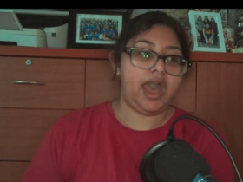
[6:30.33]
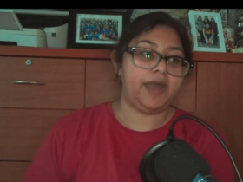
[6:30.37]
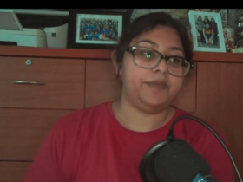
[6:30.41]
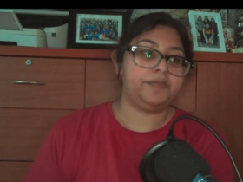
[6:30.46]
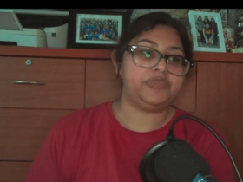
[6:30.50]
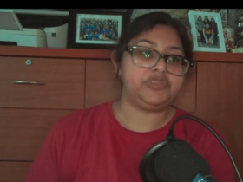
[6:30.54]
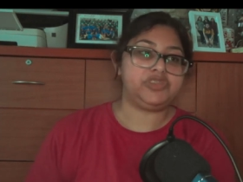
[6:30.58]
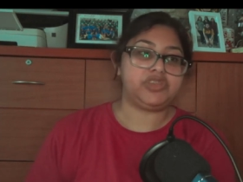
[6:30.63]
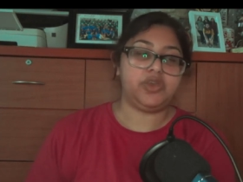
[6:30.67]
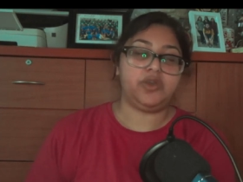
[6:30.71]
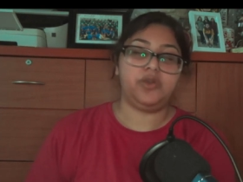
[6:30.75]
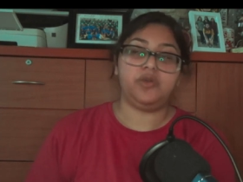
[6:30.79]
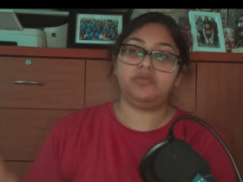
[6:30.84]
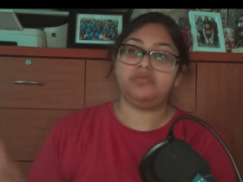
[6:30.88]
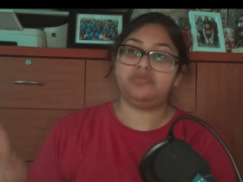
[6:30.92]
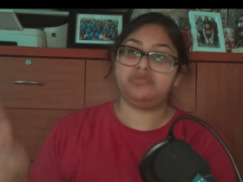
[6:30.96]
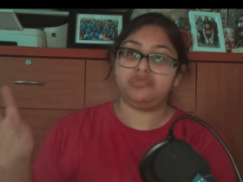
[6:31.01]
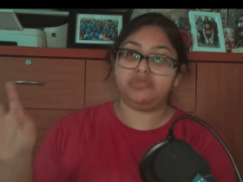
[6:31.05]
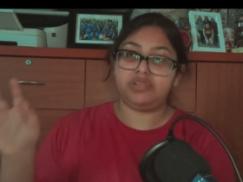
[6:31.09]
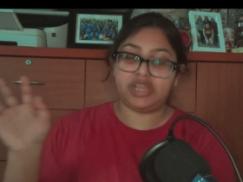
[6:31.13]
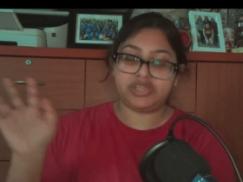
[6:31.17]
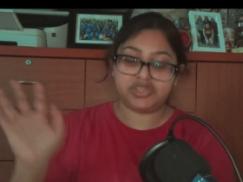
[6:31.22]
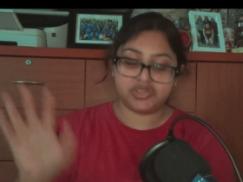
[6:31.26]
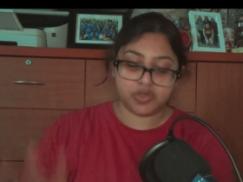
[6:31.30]
So
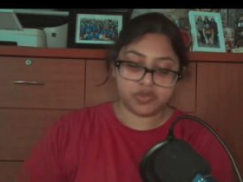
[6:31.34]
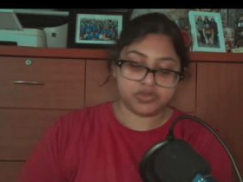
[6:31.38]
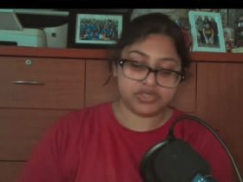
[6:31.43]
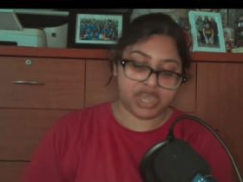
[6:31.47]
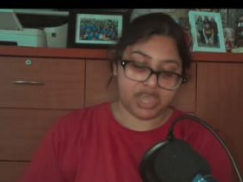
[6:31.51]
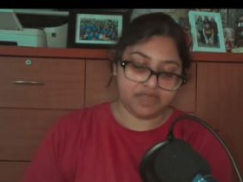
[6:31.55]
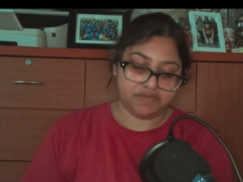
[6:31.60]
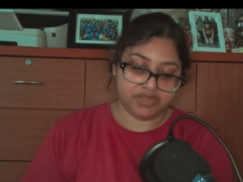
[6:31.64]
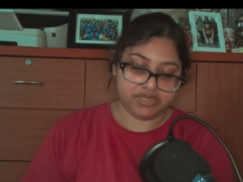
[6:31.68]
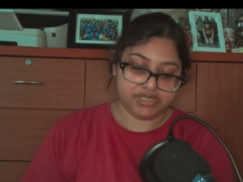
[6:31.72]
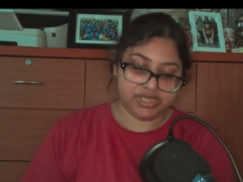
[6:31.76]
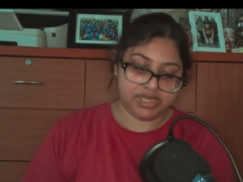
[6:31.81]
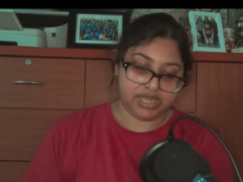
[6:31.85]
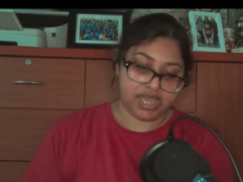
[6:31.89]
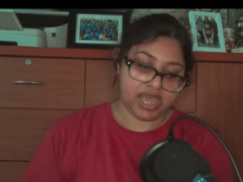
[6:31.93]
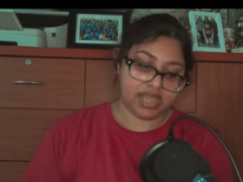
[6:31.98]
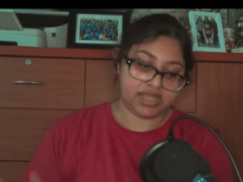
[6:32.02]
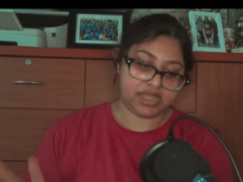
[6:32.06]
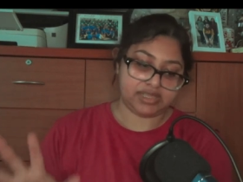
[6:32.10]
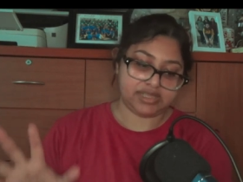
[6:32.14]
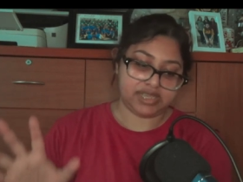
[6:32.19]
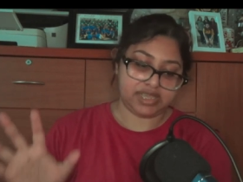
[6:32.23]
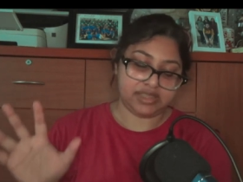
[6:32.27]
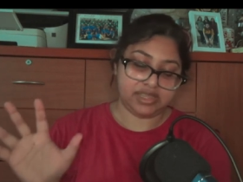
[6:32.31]
let's go dive into that,
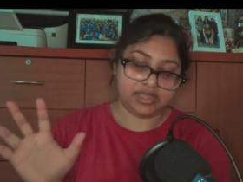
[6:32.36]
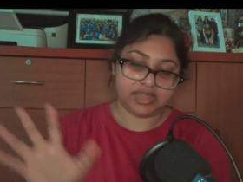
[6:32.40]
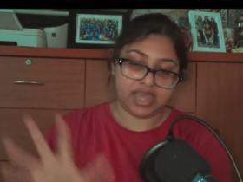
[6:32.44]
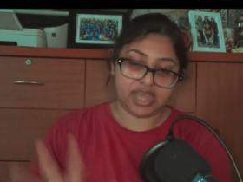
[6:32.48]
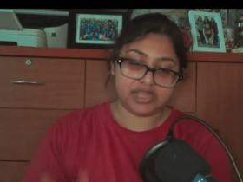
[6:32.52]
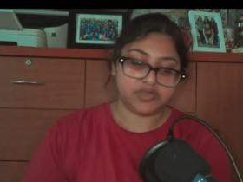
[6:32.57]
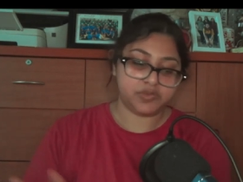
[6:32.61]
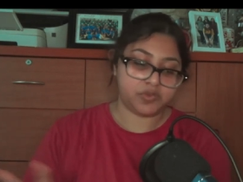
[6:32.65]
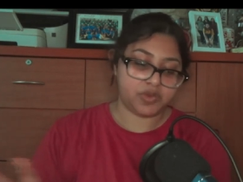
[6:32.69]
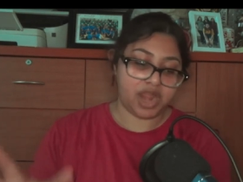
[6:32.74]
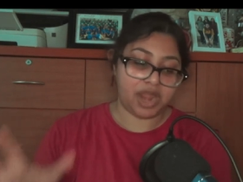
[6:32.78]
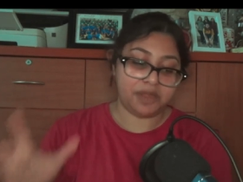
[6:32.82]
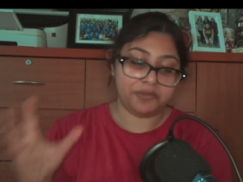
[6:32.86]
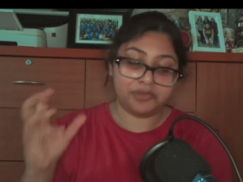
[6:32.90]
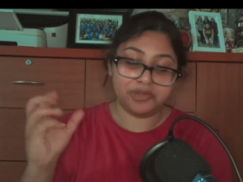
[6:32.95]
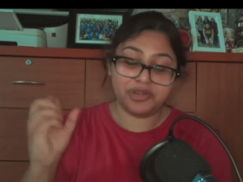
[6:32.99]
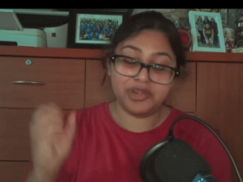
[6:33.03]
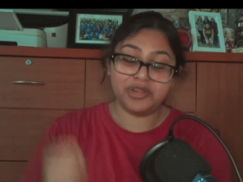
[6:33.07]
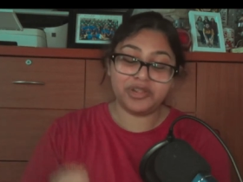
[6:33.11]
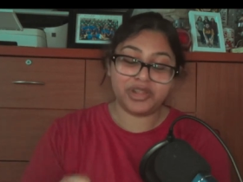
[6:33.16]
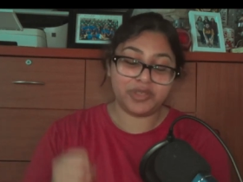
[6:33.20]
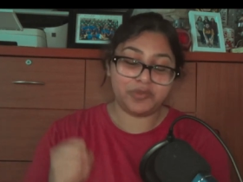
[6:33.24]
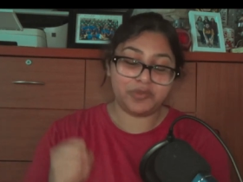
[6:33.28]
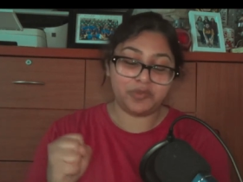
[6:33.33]
because I think that's where I
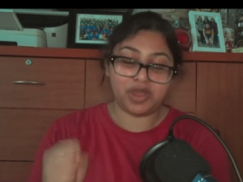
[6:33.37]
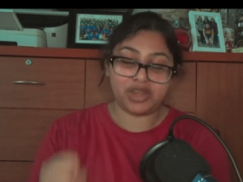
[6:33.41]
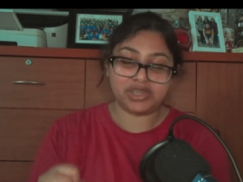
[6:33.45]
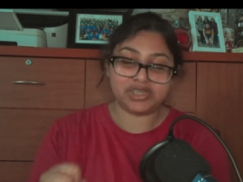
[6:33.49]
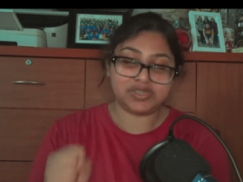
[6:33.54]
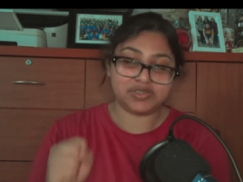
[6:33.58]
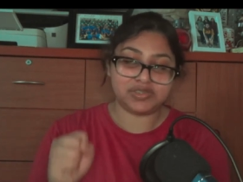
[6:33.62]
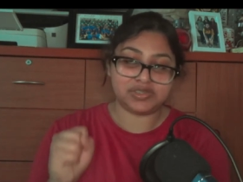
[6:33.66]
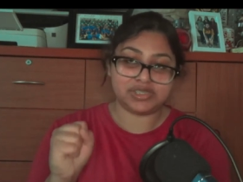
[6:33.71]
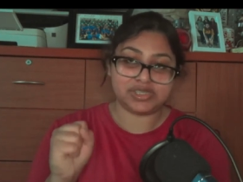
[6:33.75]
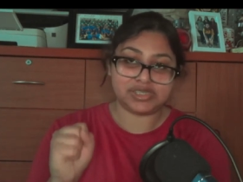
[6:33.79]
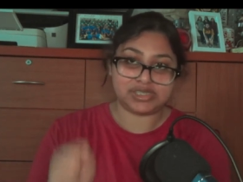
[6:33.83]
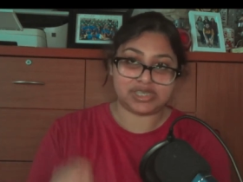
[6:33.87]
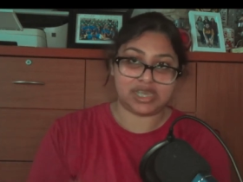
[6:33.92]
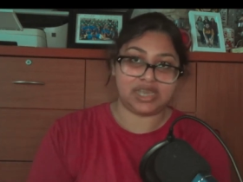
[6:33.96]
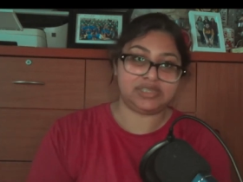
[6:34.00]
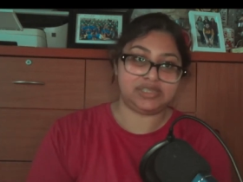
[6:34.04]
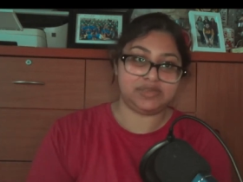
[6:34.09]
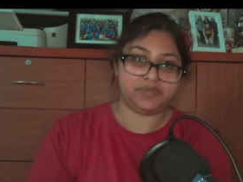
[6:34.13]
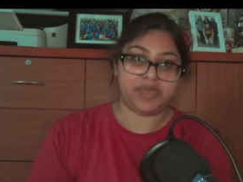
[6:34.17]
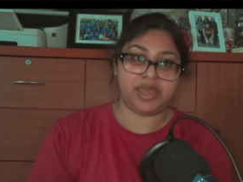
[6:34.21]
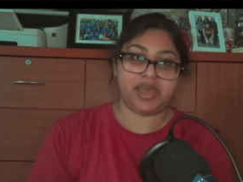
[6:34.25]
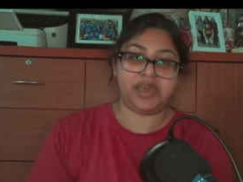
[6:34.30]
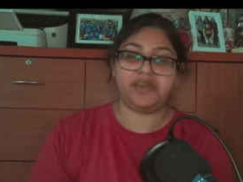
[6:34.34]
really want to discuss
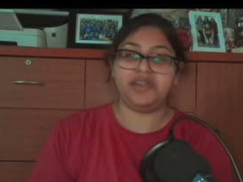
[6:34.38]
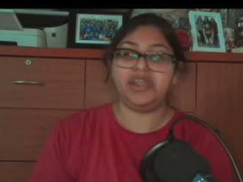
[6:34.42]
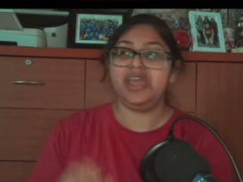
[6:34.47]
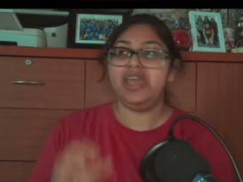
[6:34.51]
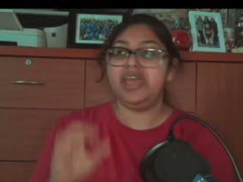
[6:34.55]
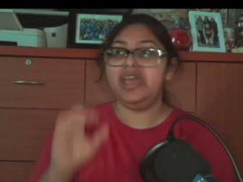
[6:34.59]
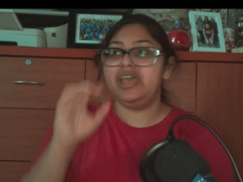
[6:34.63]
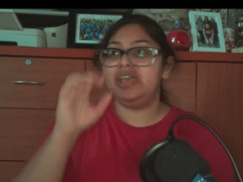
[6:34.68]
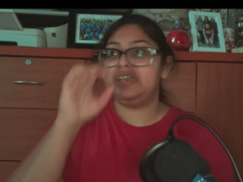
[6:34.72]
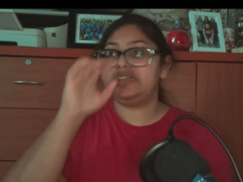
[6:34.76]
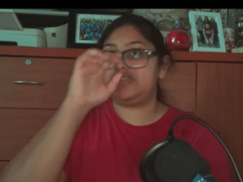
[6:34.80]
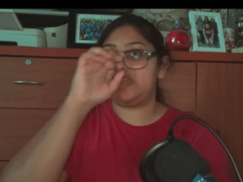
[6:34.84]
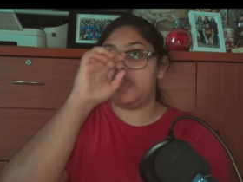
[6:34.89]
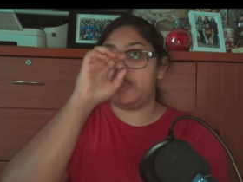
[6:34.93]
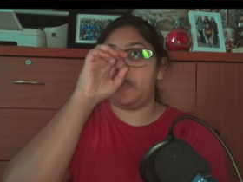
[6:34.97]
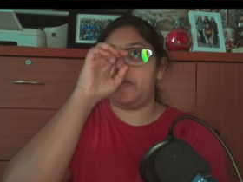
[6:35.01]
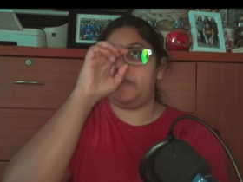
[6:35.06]
about. So